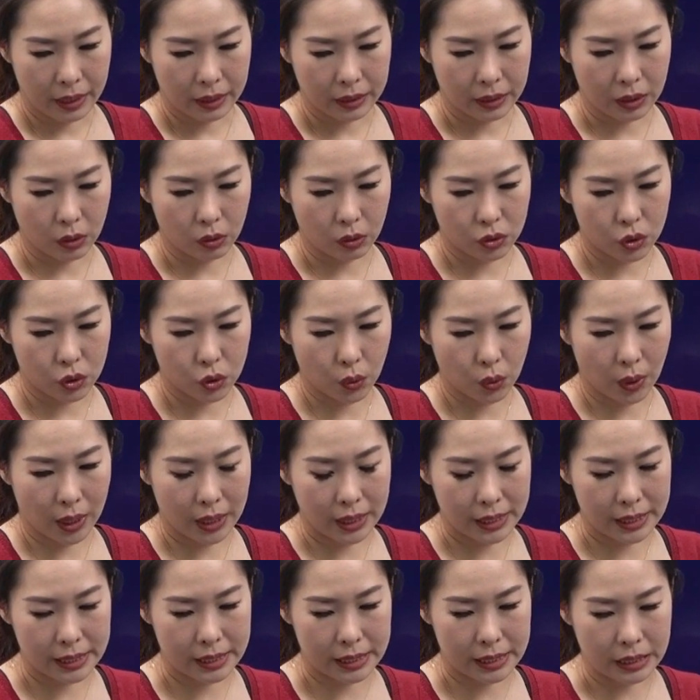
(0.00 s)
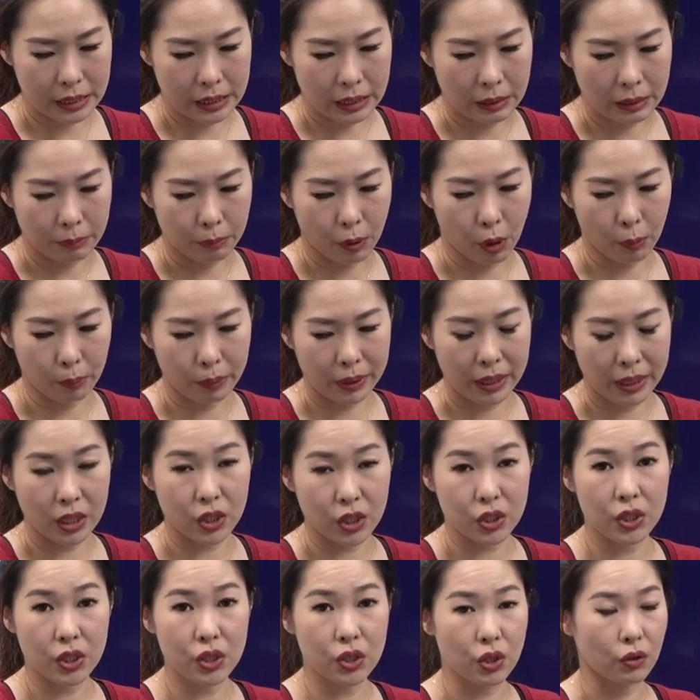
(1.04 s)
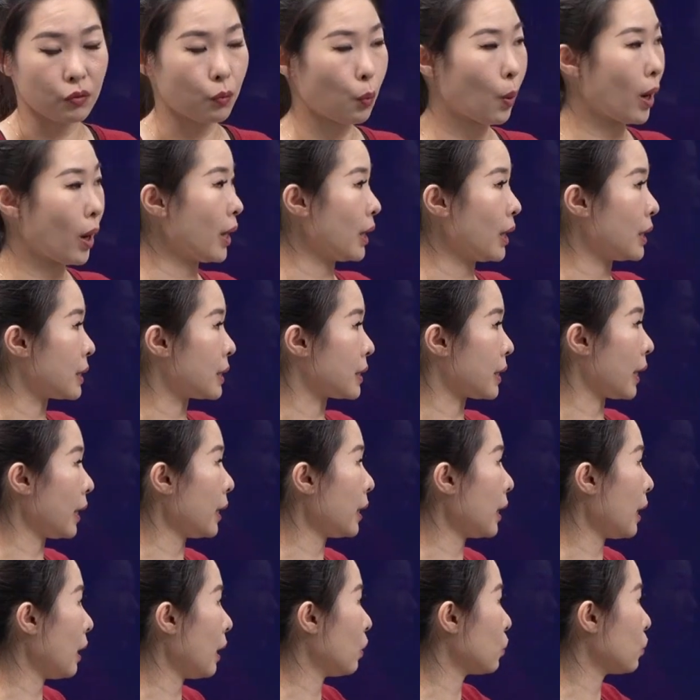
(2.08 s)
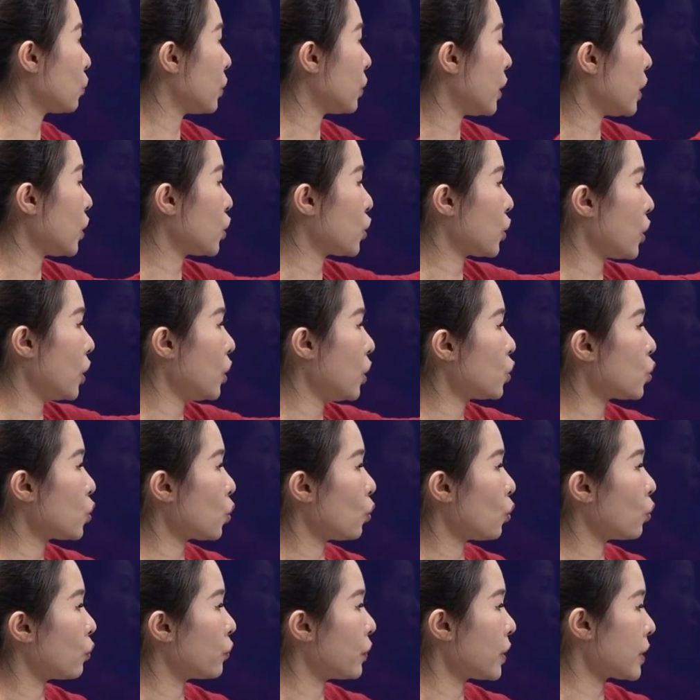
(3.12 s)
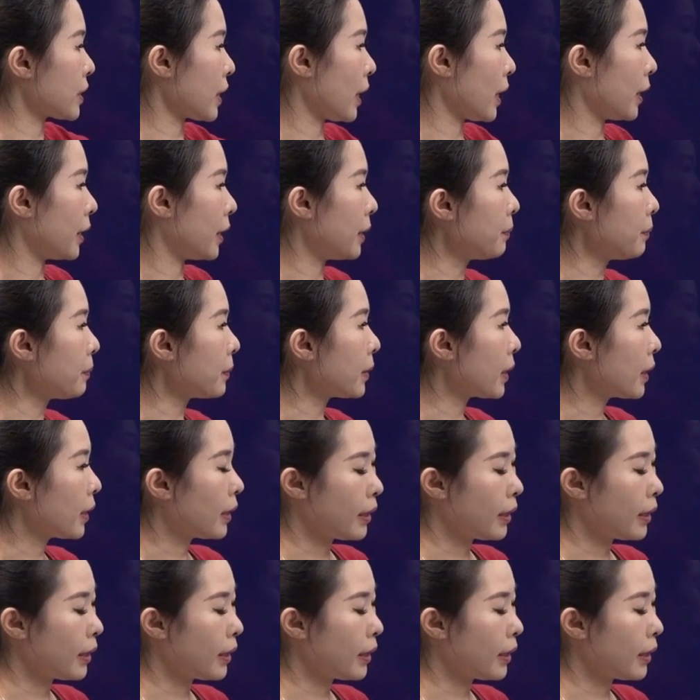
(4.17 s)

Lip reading: They show us the populations of Y and Z, how do they change over time.